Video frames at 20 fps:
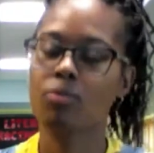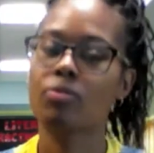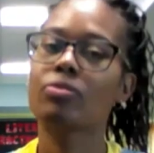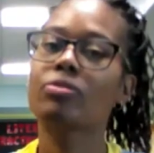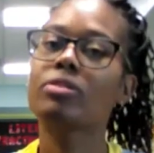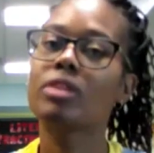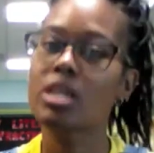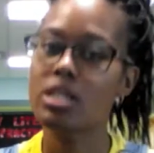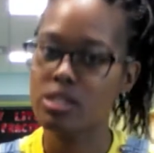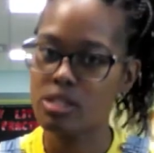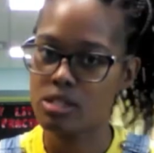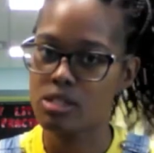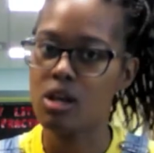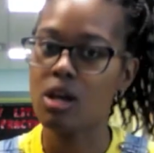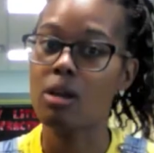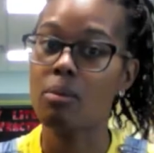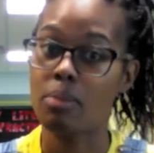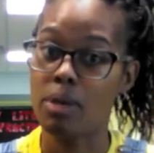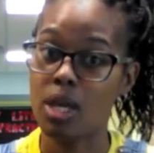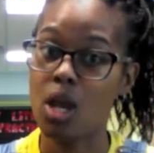This is
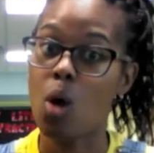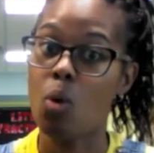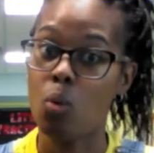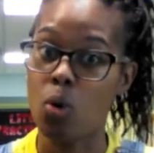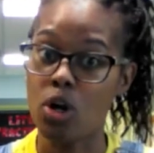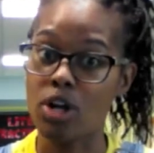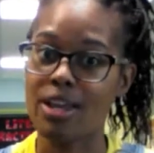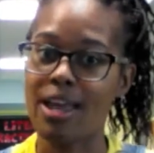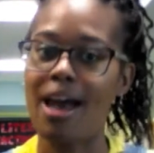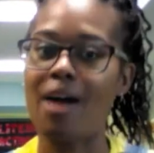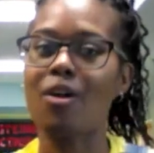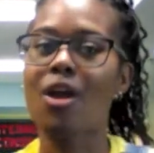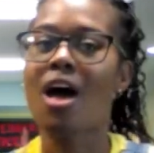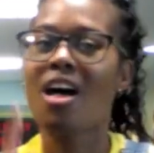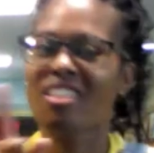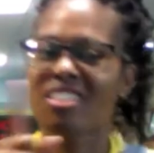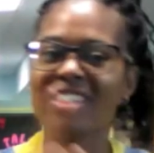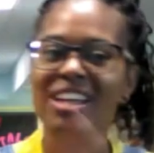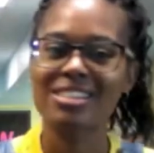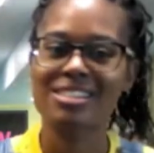going to be a workout.
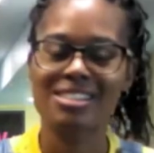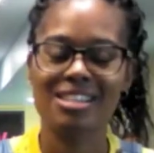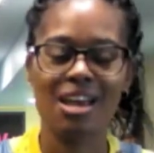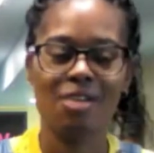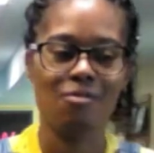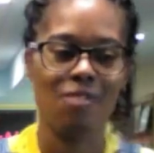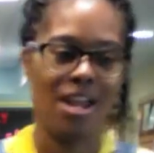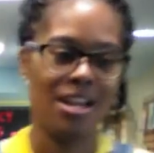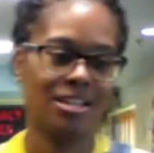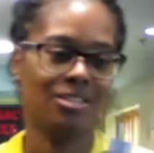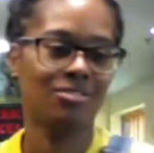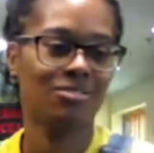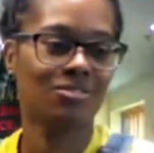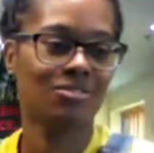Let's get ready.